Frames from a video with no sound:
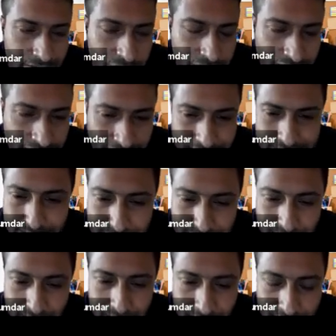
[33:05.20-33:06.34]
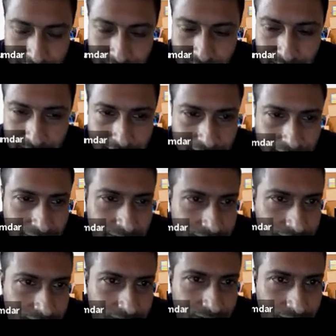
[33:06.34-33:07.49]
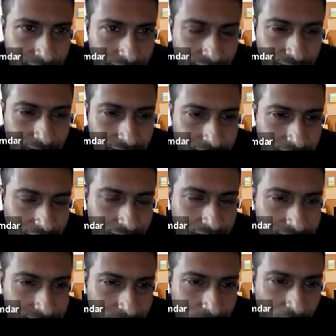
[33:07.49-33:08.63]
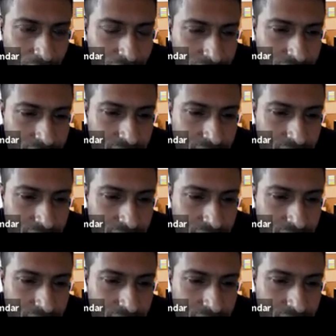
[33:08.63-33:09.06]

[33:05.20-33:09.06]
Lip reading: so these are essentially the things about